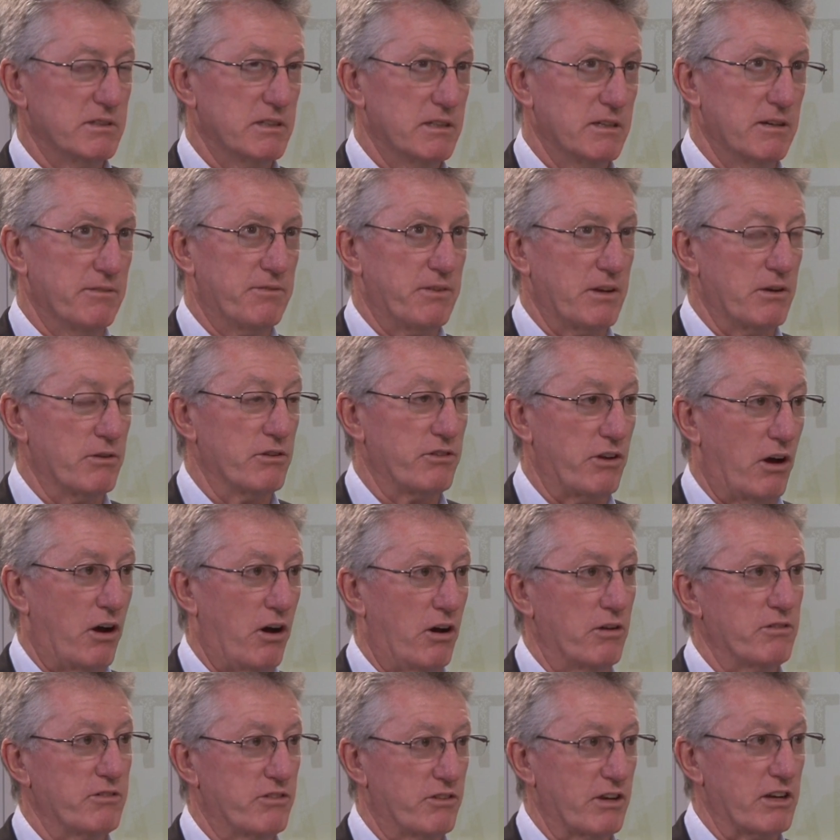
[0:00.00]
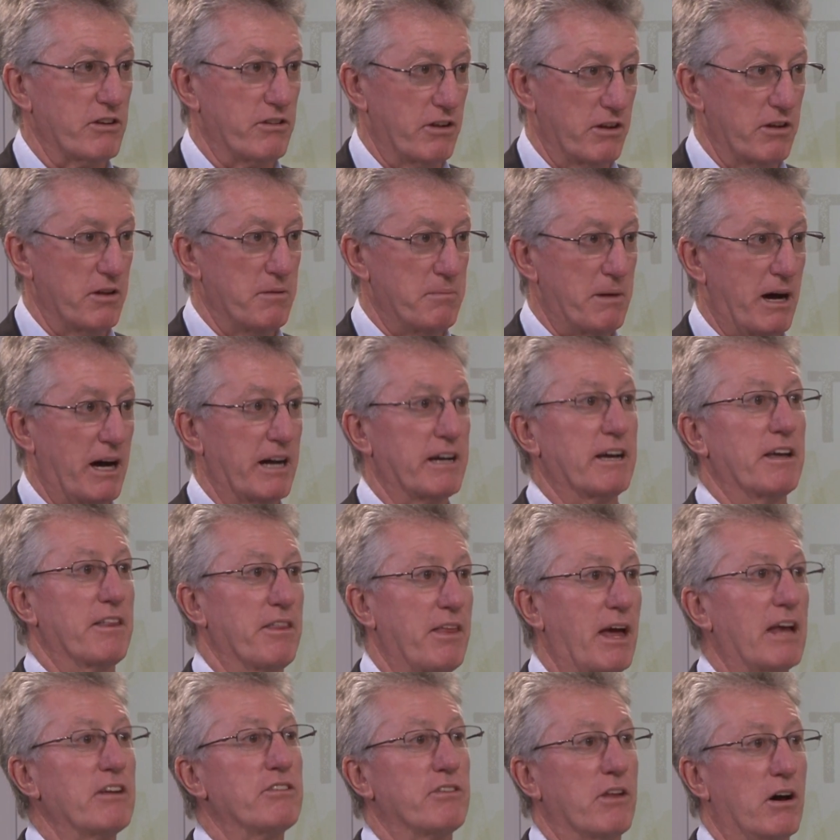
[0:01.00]
if there is a hot sector in the market,
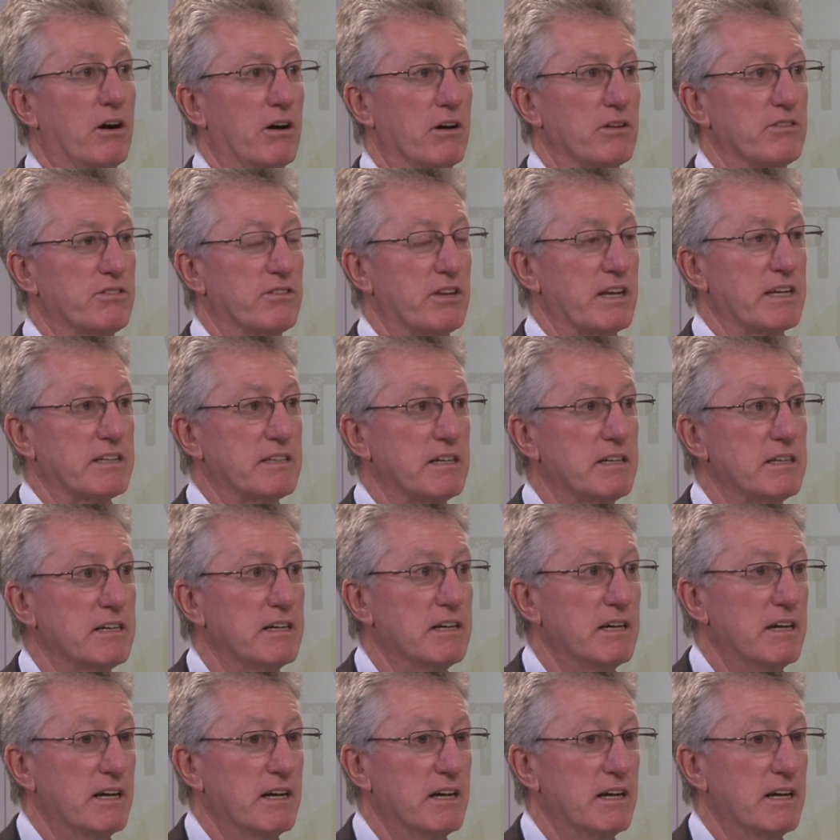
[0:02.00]
that's the hot sector.